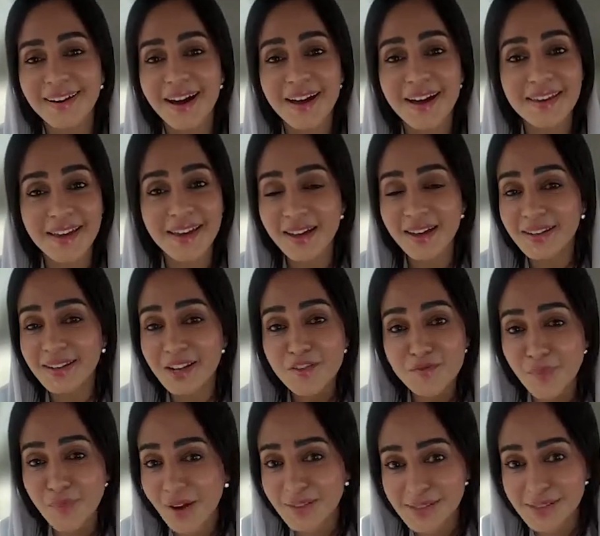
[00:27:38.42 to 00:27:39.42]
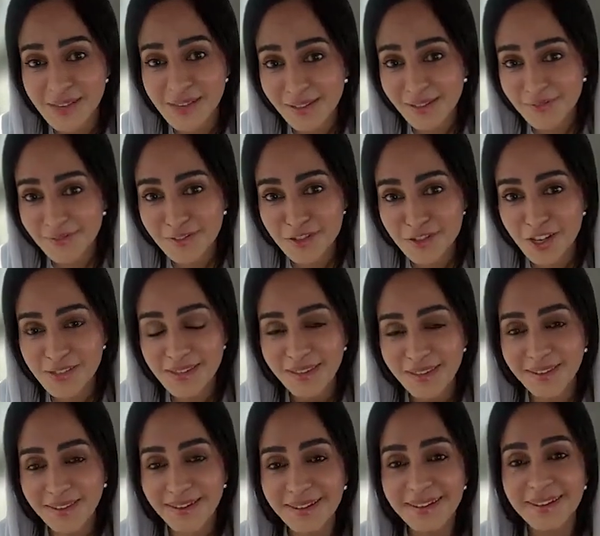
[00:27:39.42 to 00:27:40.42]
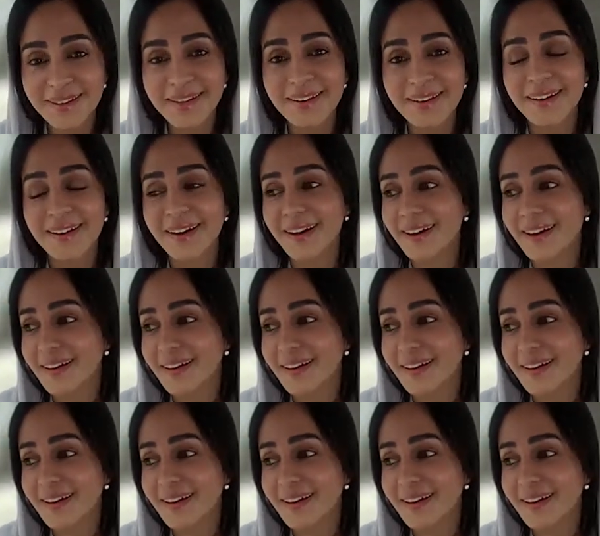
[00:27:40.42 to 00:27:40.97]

That I love myself, Jessica.